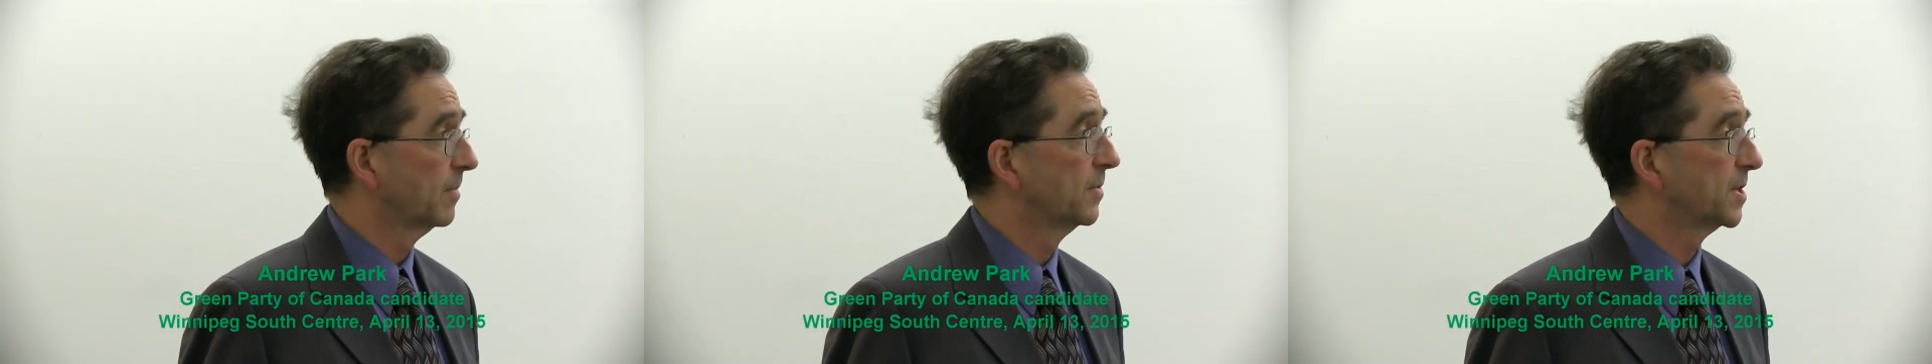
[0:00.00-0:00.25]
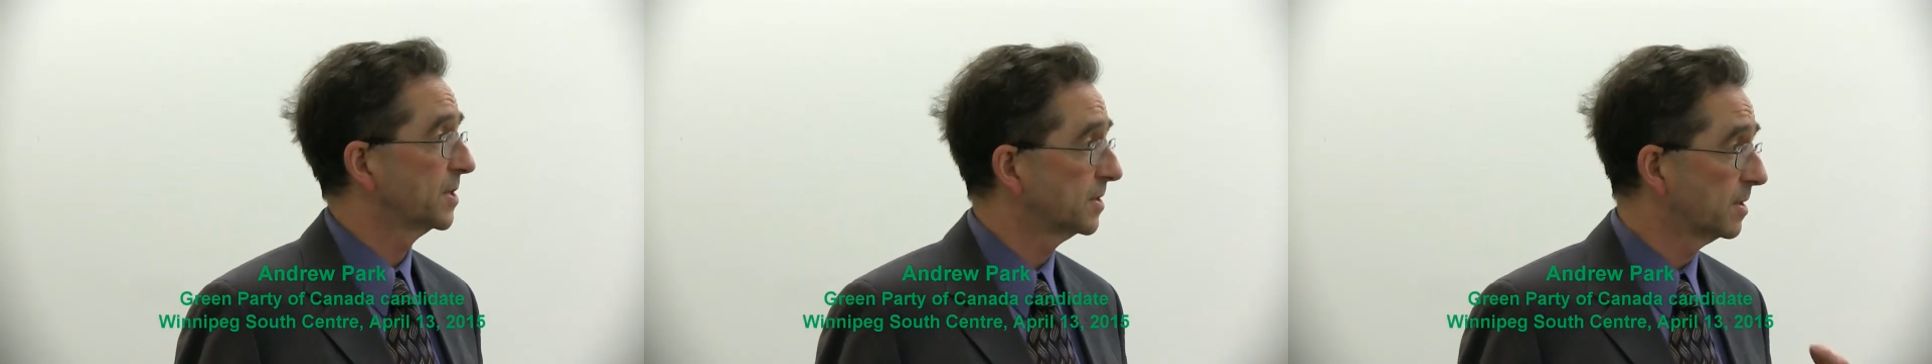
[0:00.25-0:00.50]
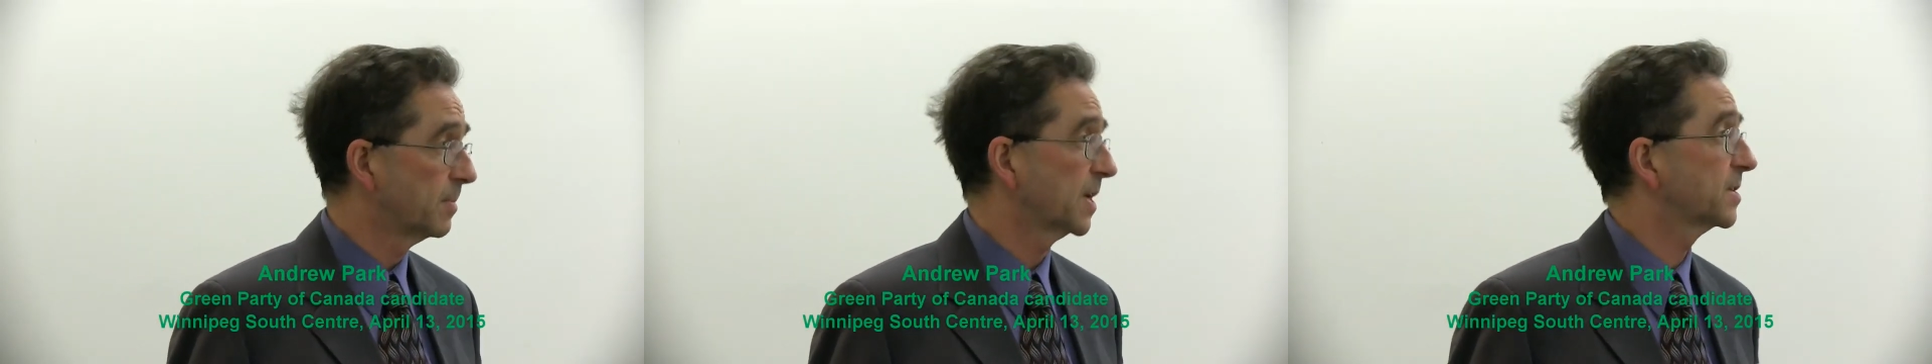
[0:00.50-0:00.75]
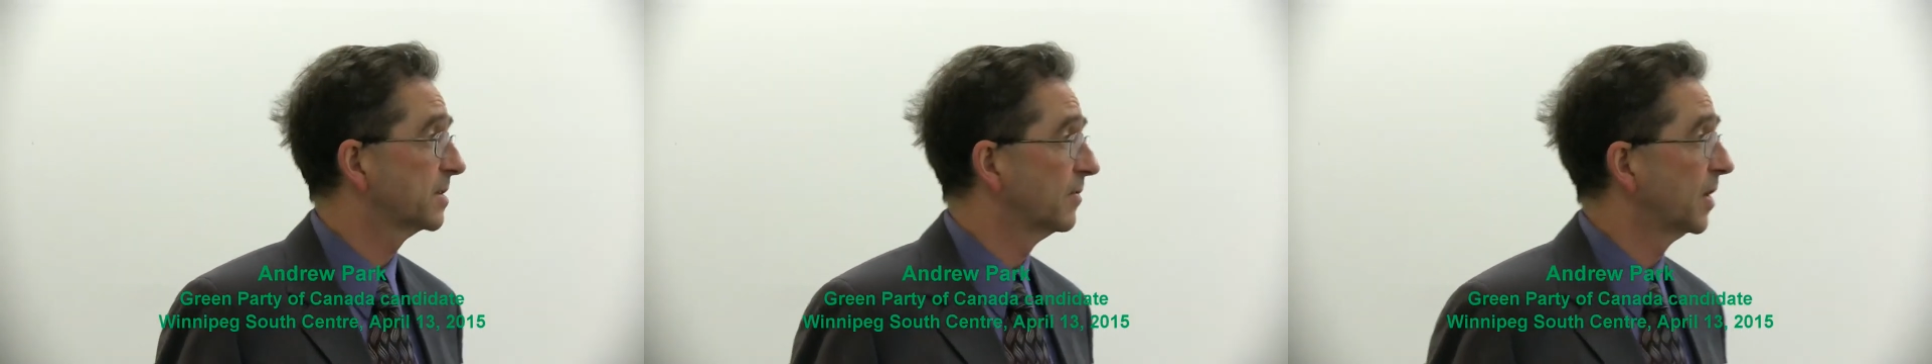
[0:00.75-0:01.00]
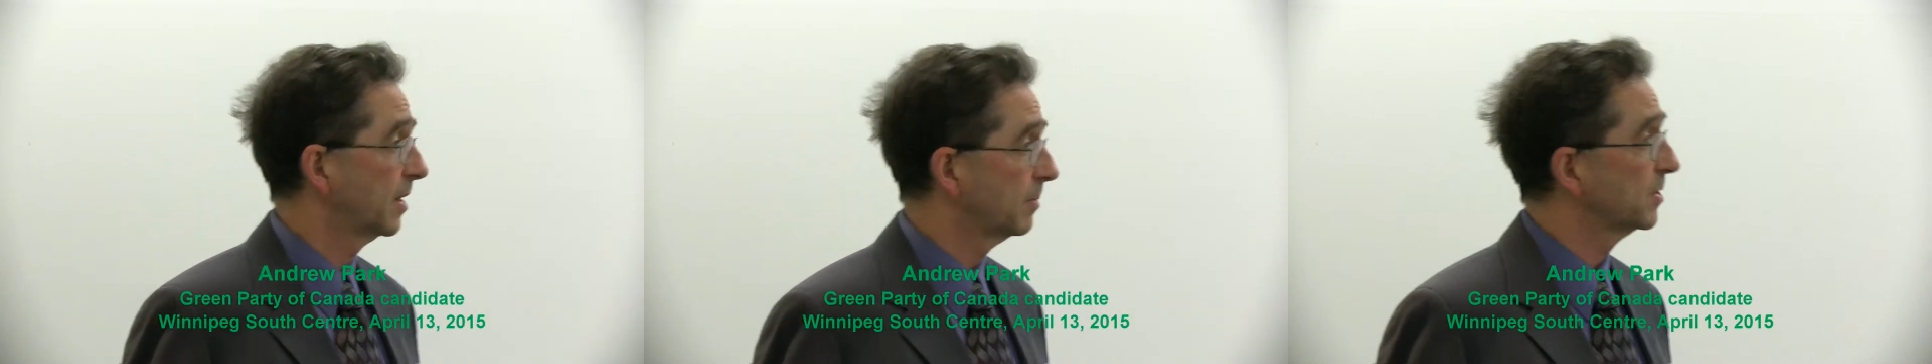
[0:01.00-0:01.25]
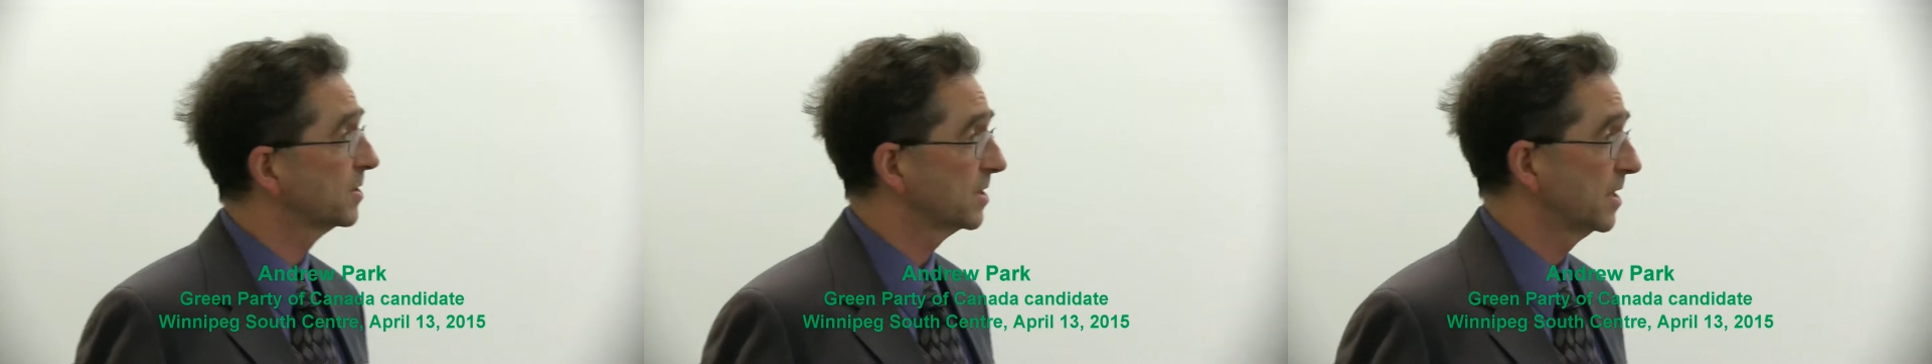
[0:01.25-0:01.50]
This is the best
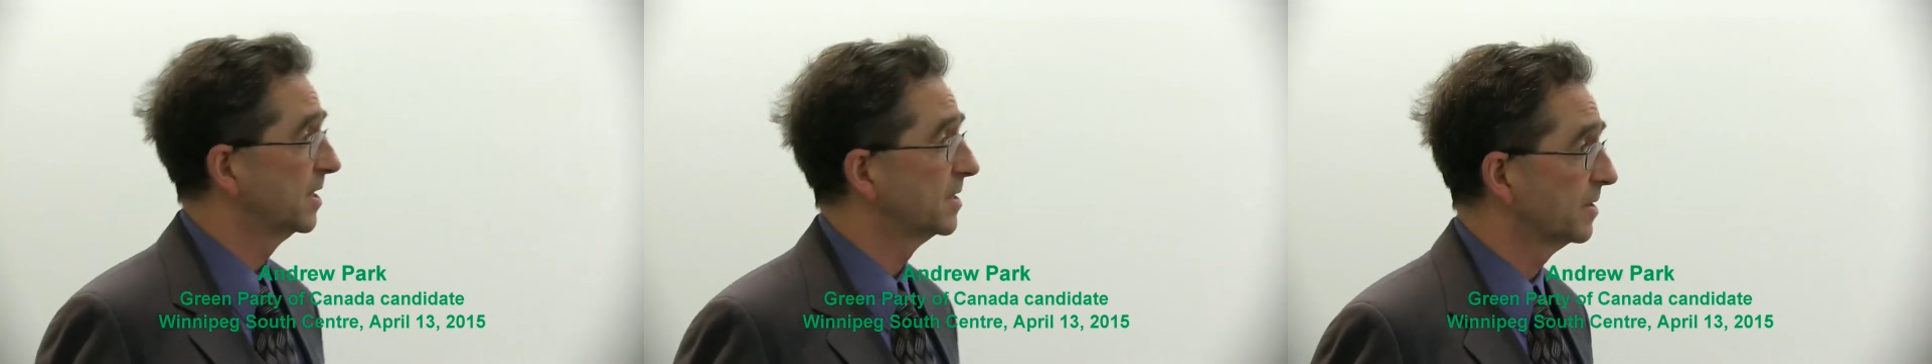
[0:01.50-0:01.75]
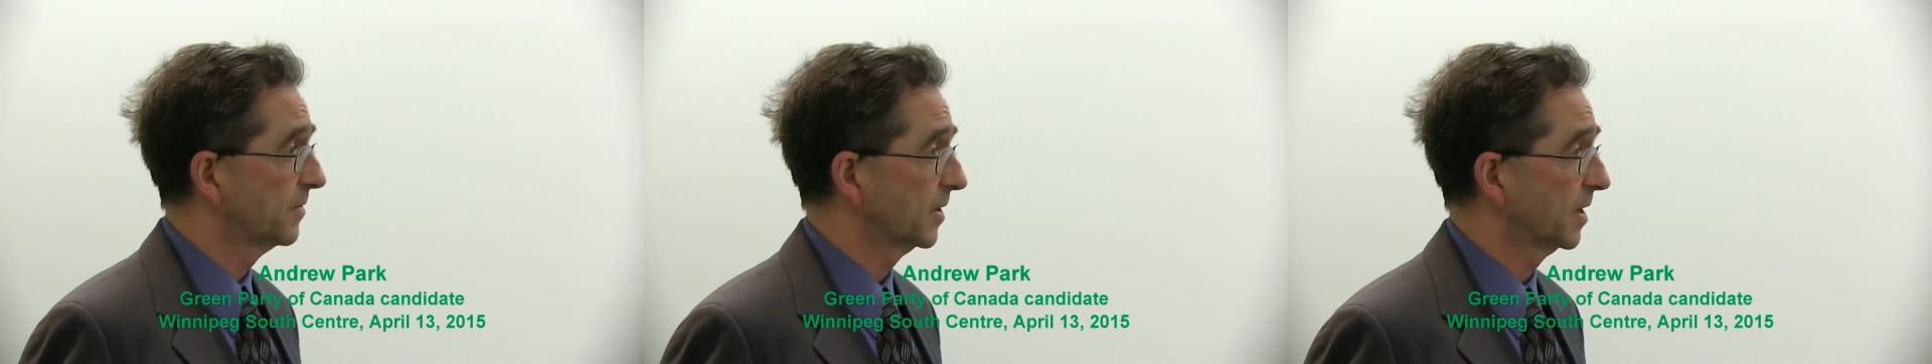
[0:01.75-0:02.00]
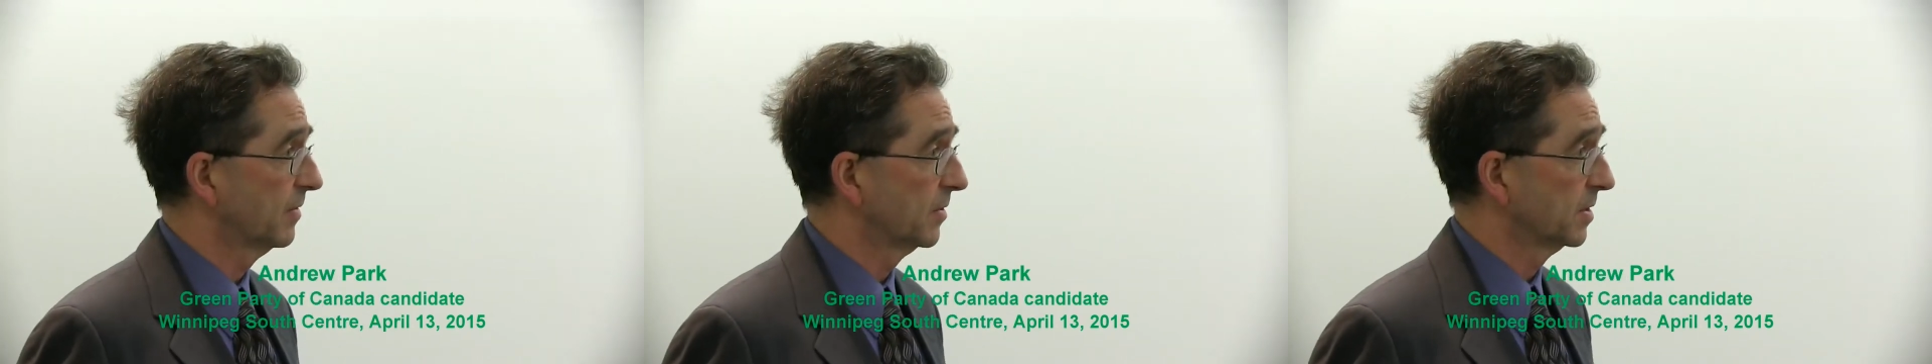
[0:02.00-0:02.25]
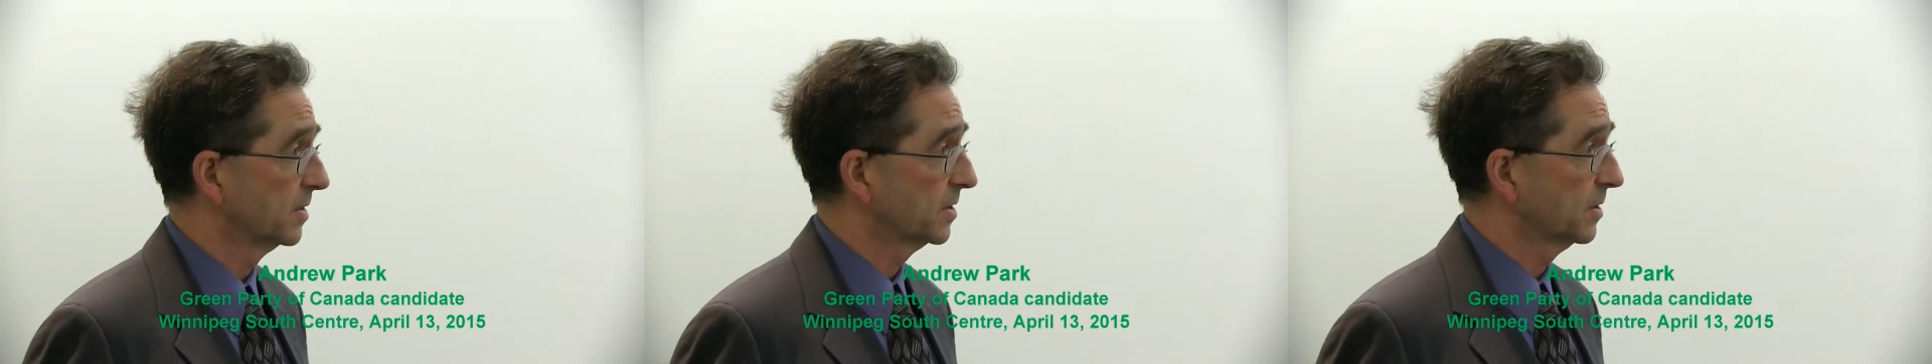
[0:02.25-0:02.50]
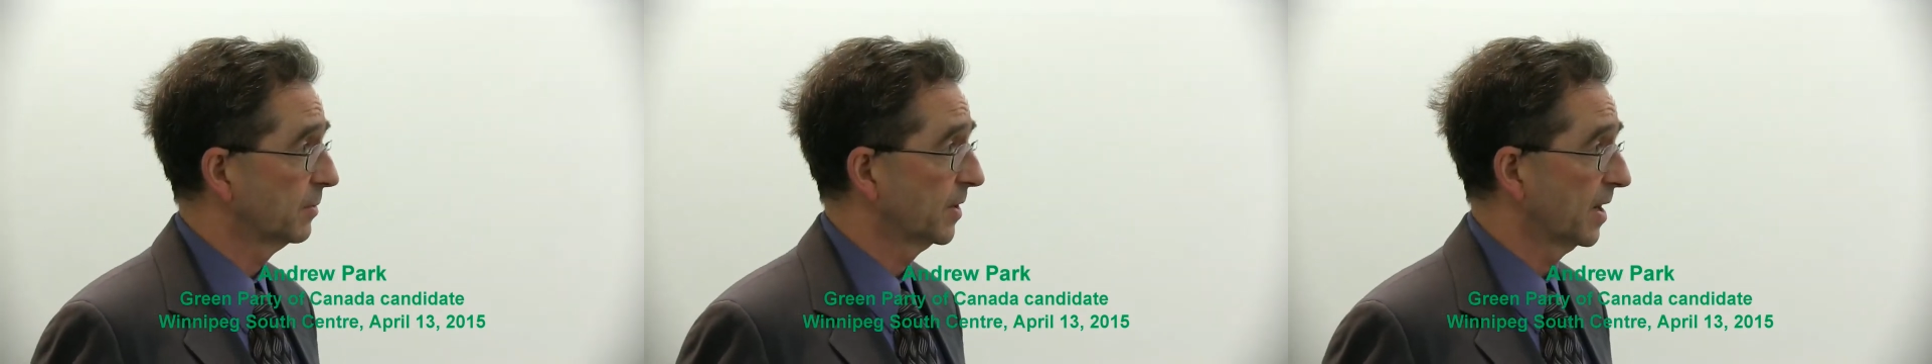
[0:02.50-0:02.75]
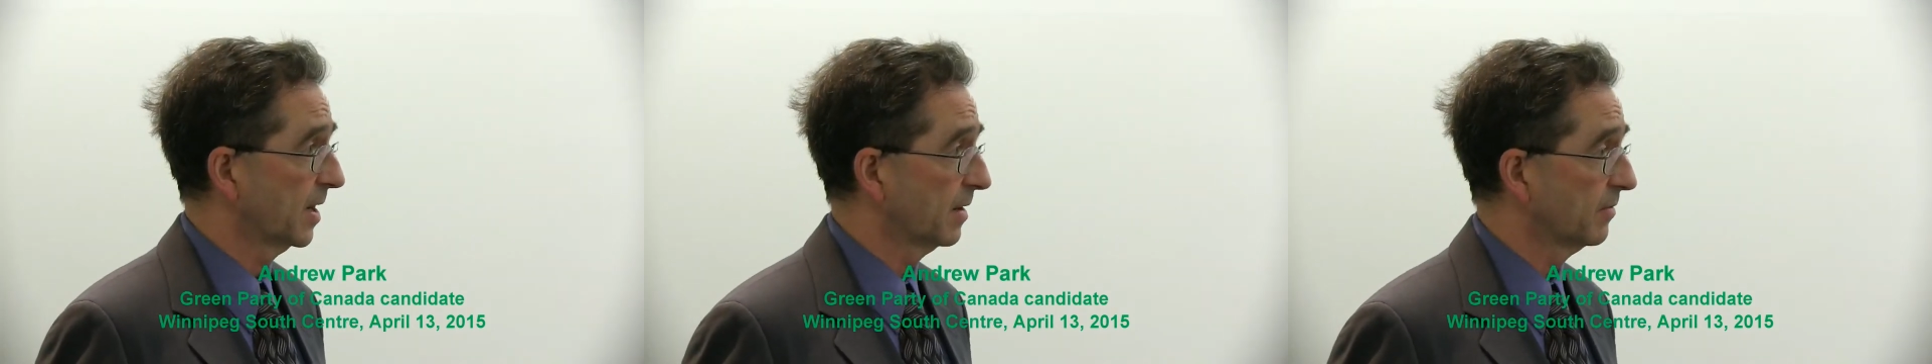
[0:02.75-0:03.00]
available scientific evidence that
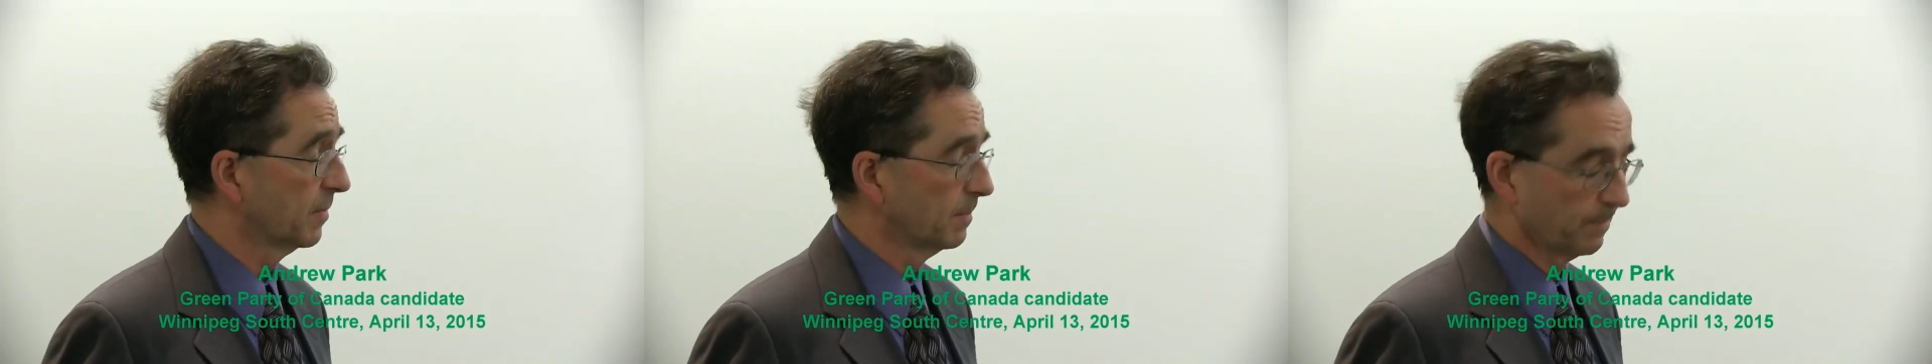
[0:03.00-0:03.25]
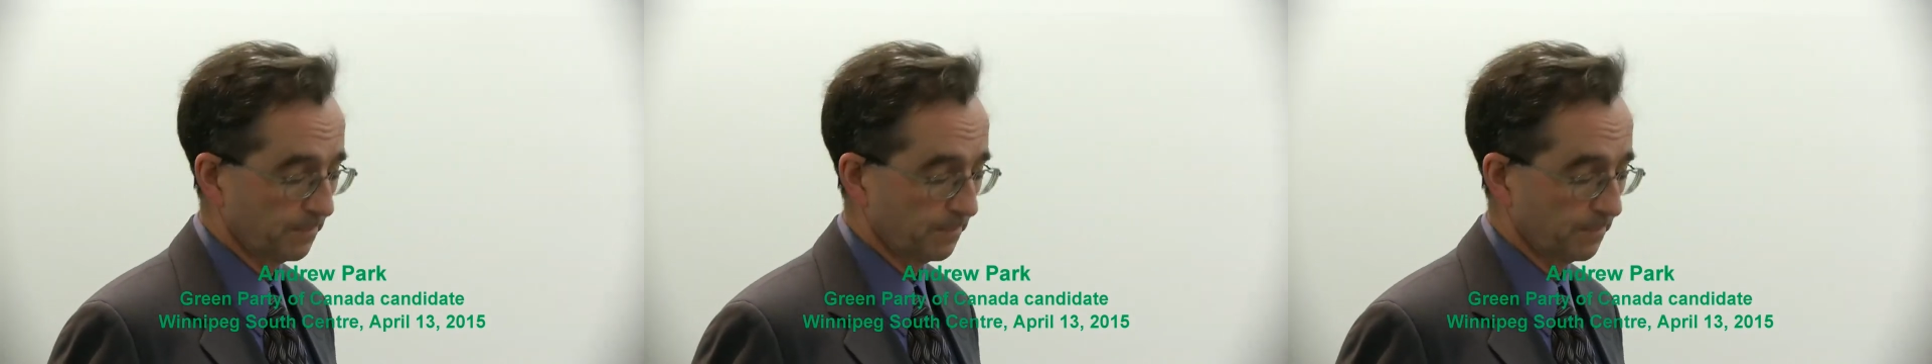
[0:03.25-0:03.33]
we have.